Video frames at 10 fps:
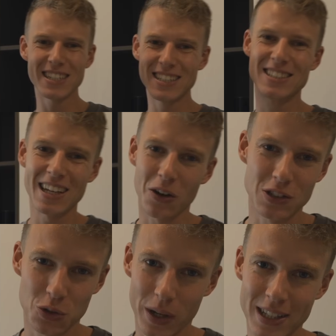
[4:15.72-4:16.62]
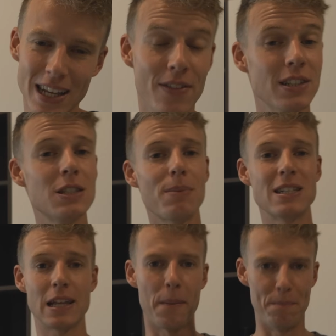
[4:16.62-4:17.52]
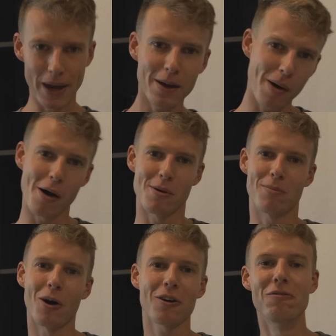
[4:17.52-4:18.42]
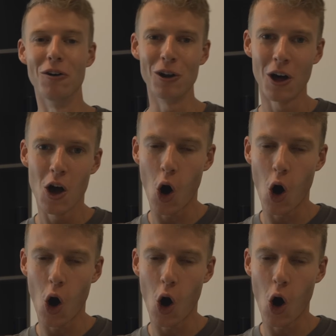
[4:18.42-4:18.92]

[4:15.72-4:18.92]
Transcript: is Ceylon Suites, and this is basically a big apartment block full